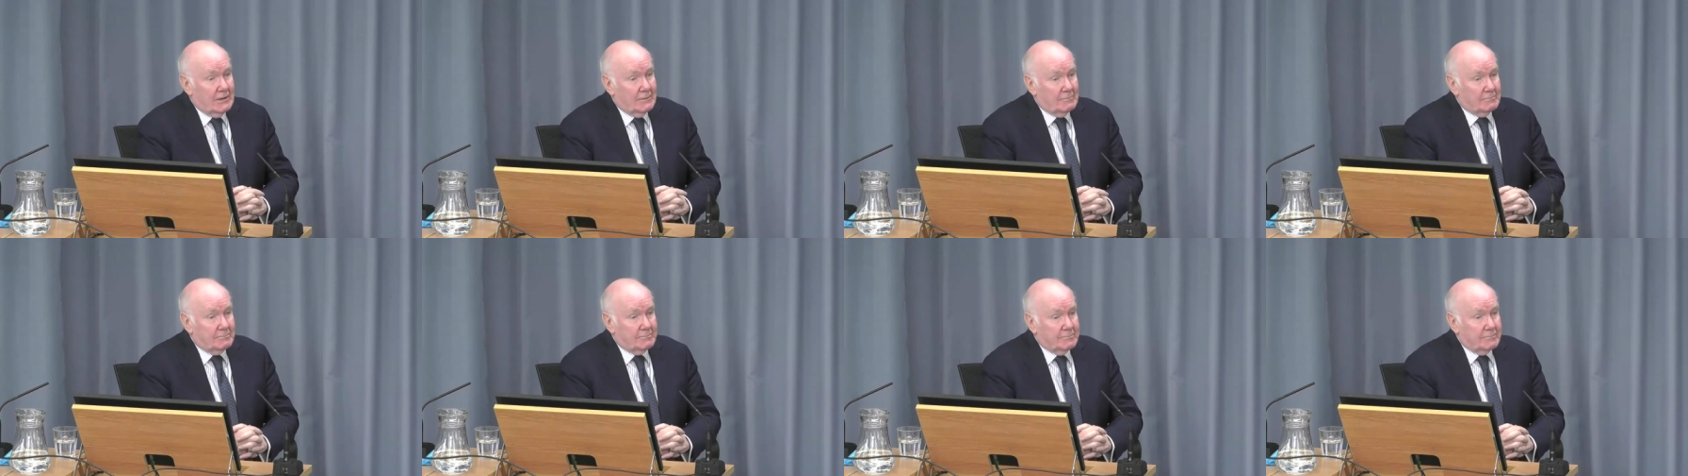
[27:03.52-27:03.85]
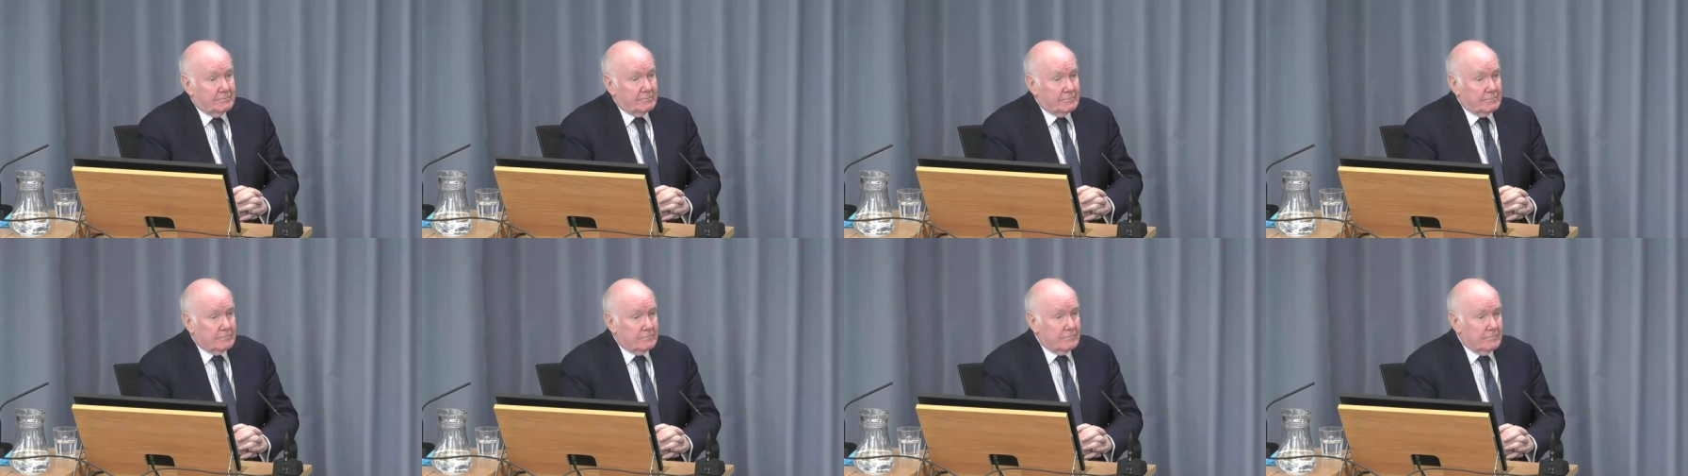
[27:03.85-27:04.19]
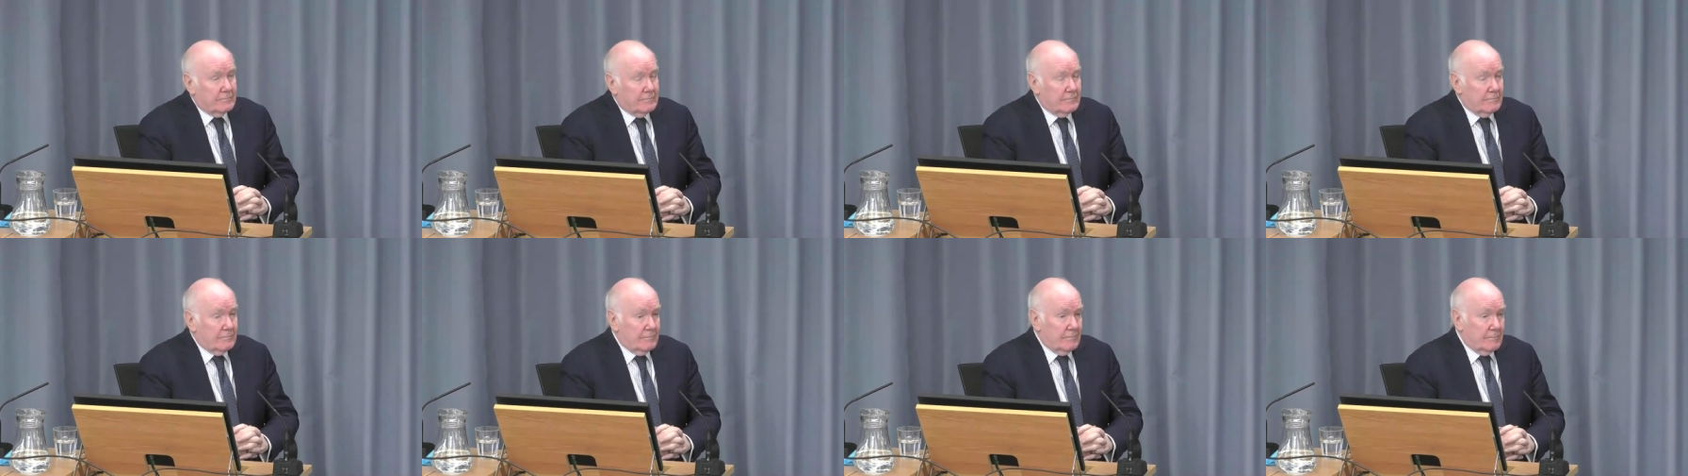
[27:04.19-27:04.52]
um,
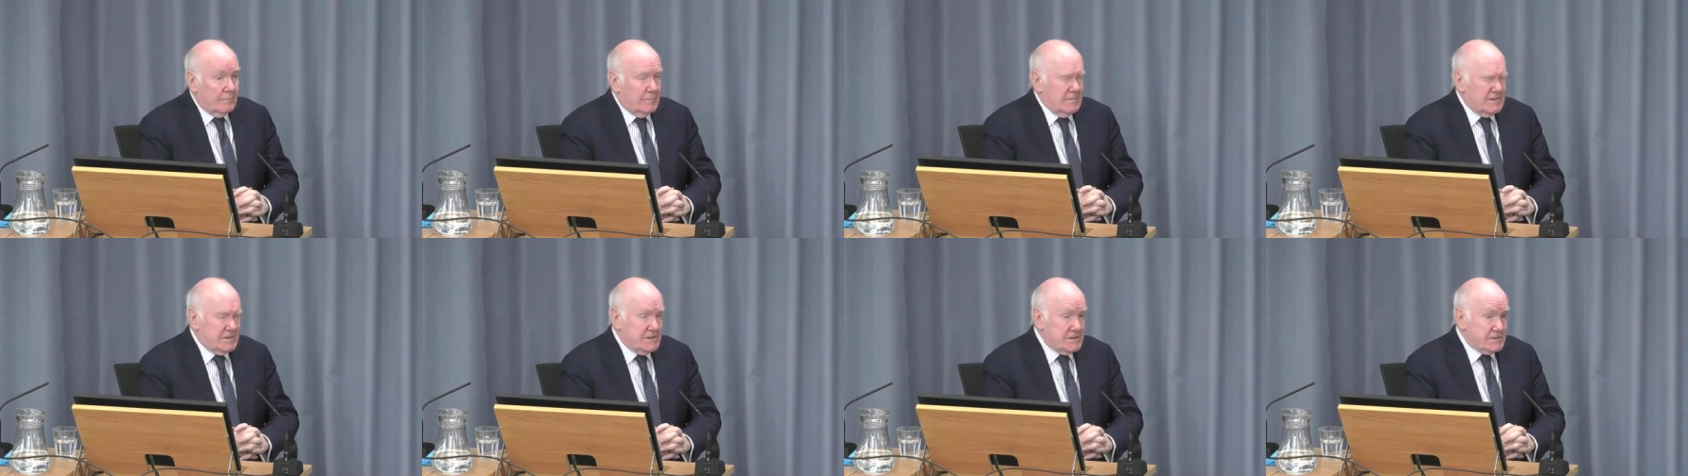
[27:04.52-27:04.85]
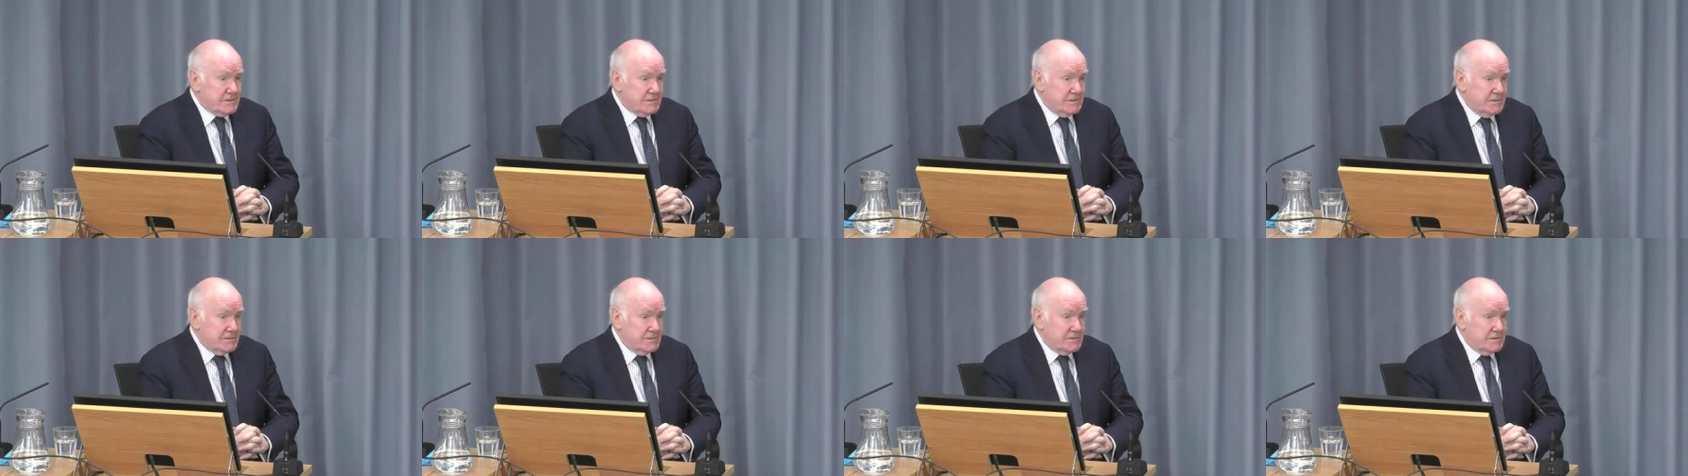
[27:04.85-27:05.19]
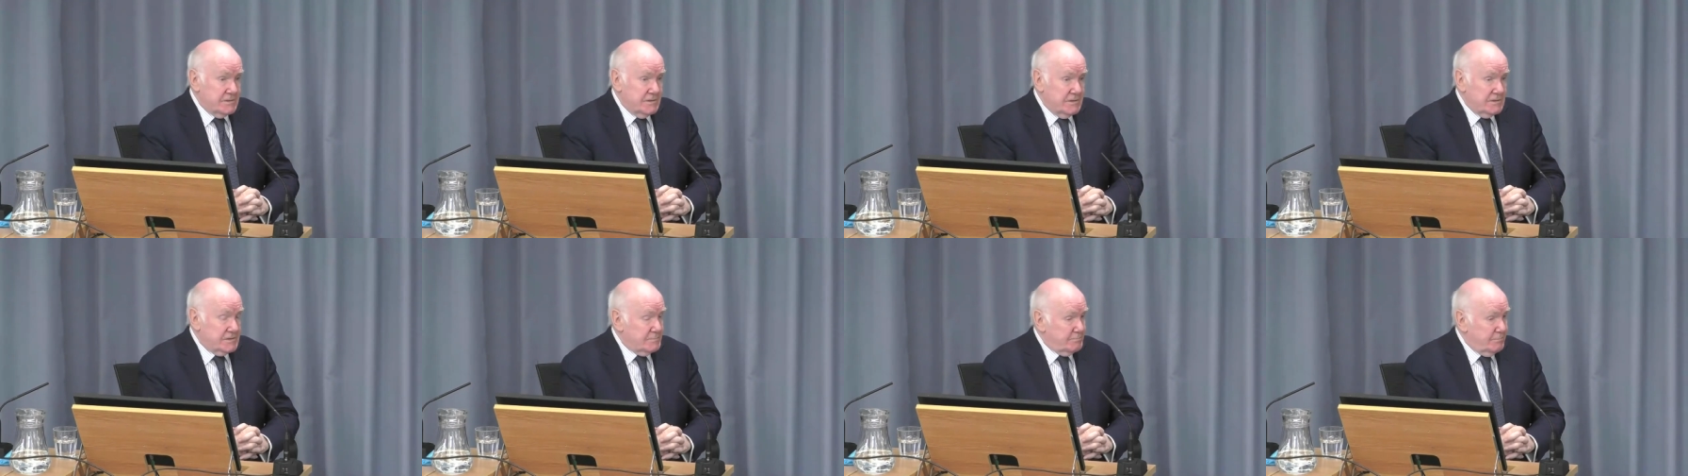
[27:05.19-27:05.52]
just
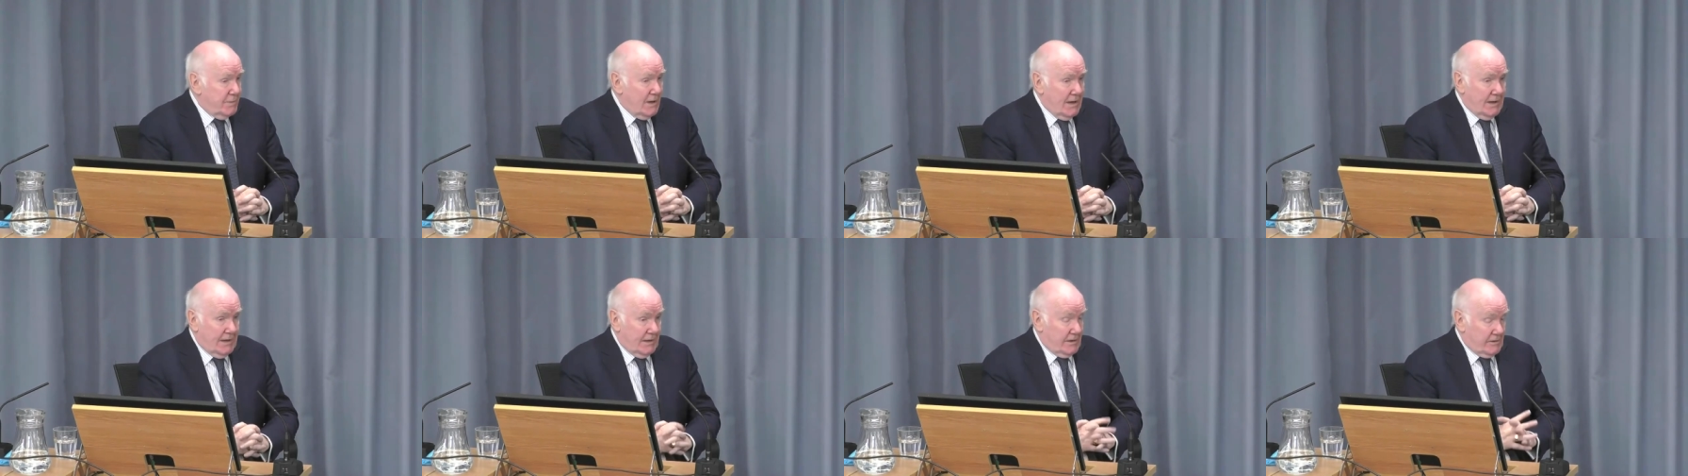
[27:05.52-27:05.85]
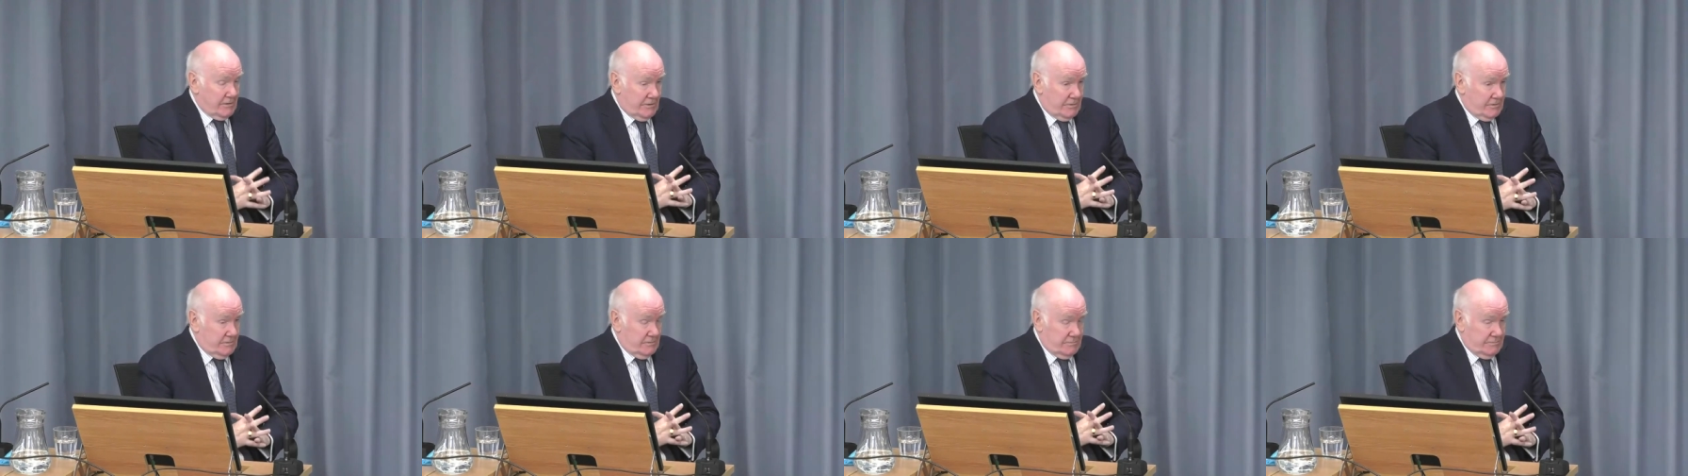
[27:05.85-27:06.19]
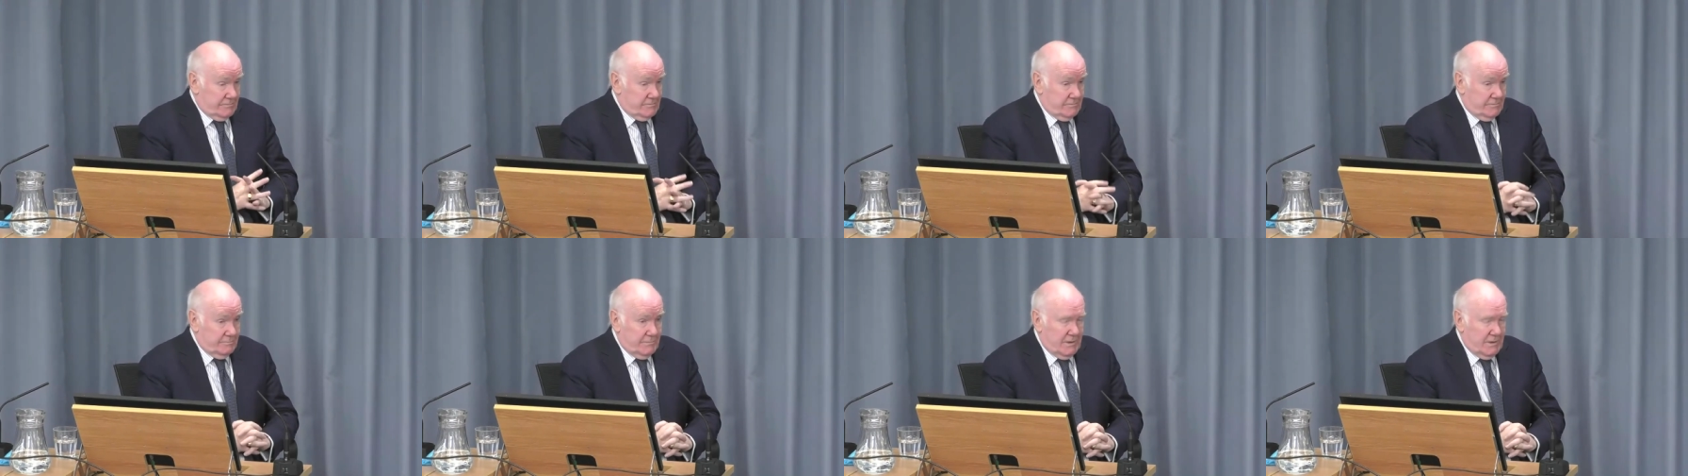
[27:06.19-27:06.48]
as, as background,